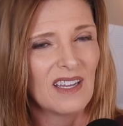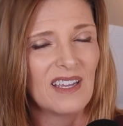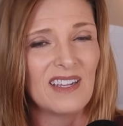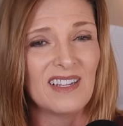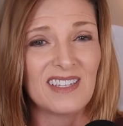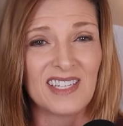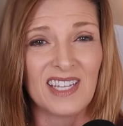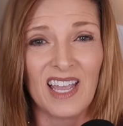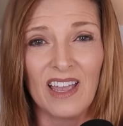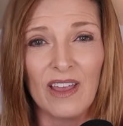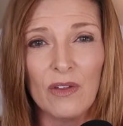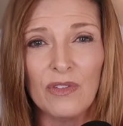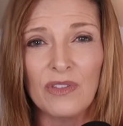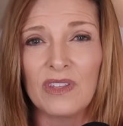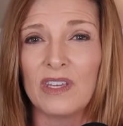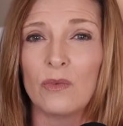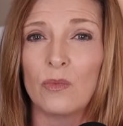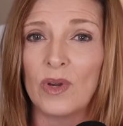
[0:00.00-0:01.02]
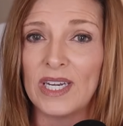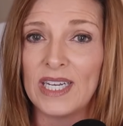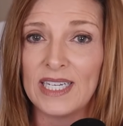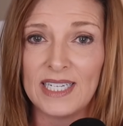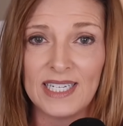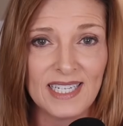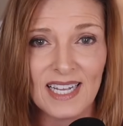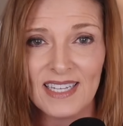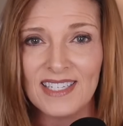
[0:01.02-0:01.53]
It's healthy when
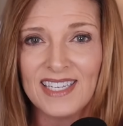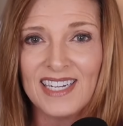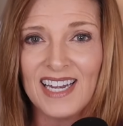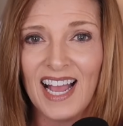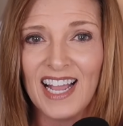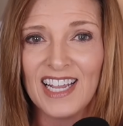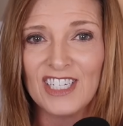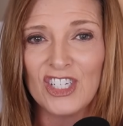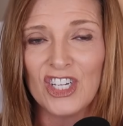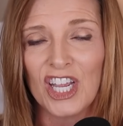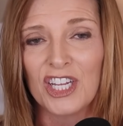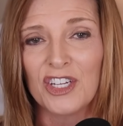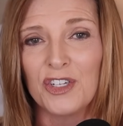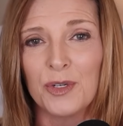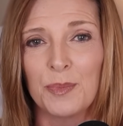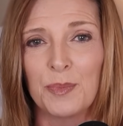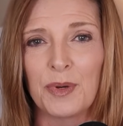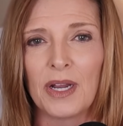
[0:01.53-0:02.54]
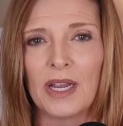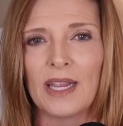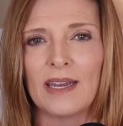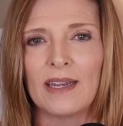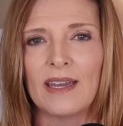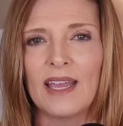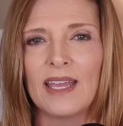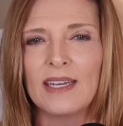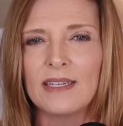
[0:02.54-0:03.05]
it doesn't hijack your
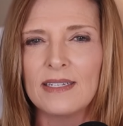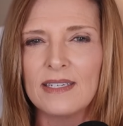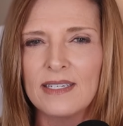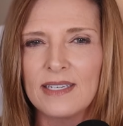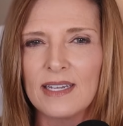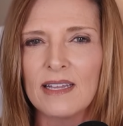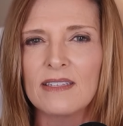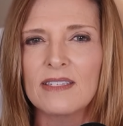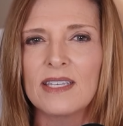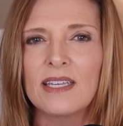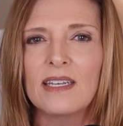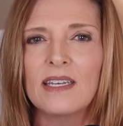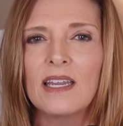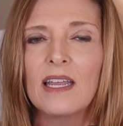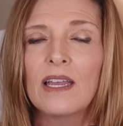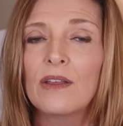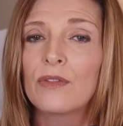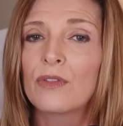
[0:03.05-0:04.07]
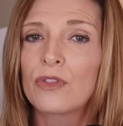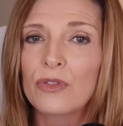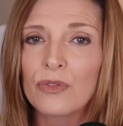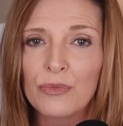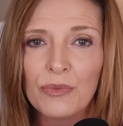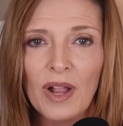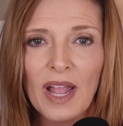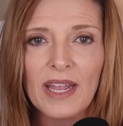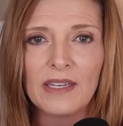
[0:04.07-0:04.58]
brain and it doesn't
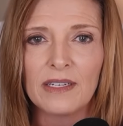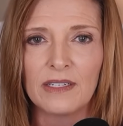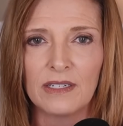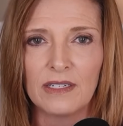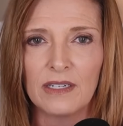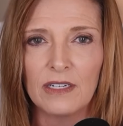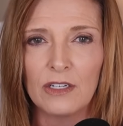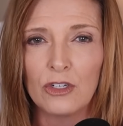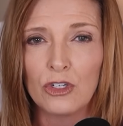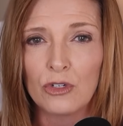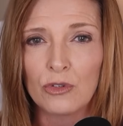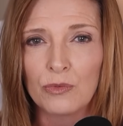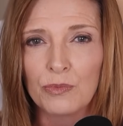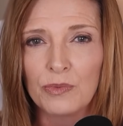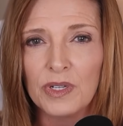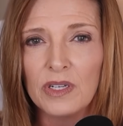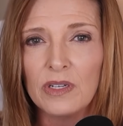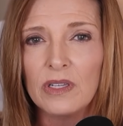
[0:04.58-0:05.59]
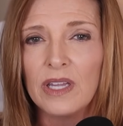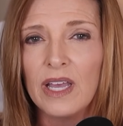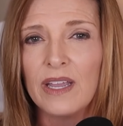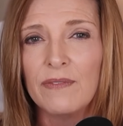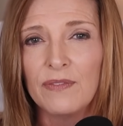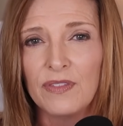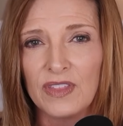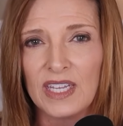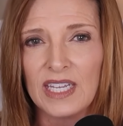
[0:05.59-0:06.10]
threaten your real
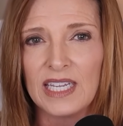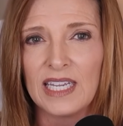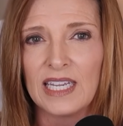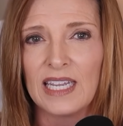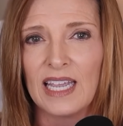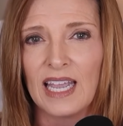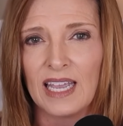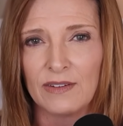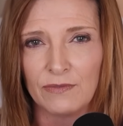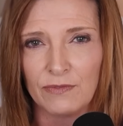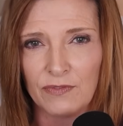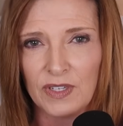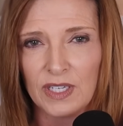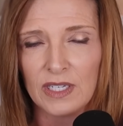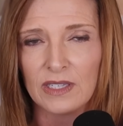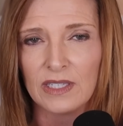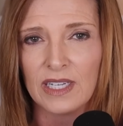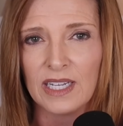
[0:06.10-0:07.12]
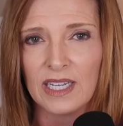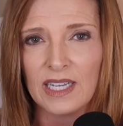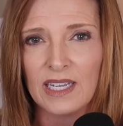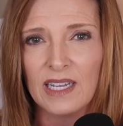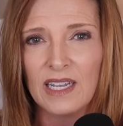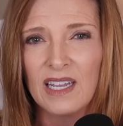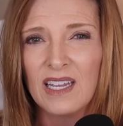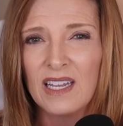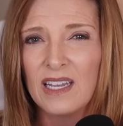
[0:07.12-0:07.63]
life thinking and feeling.
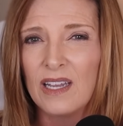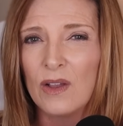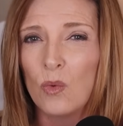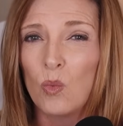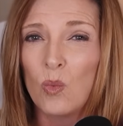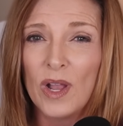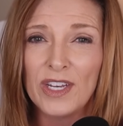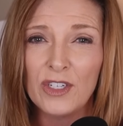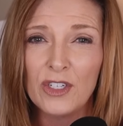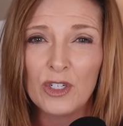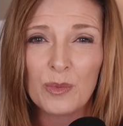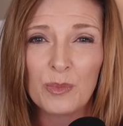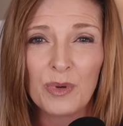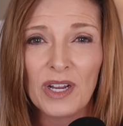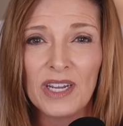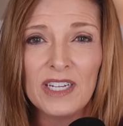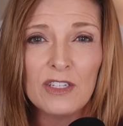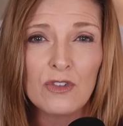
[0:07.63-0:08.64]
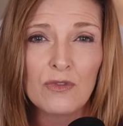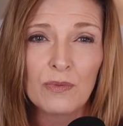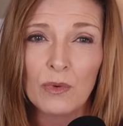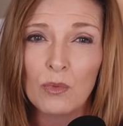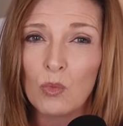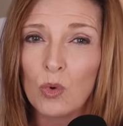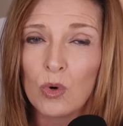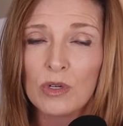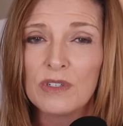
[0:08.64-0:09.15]
When your brain's
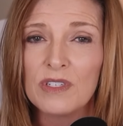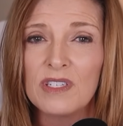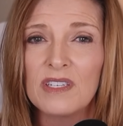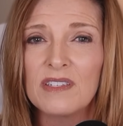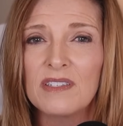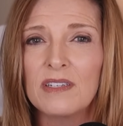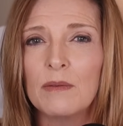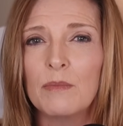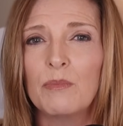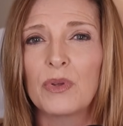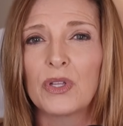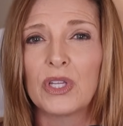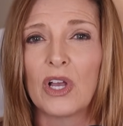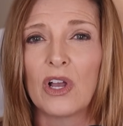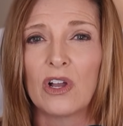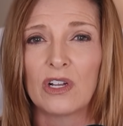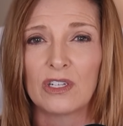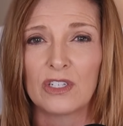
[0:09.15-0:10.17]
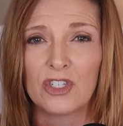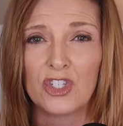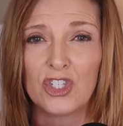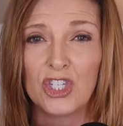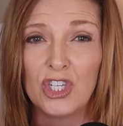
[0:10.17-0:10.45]
reward system belongs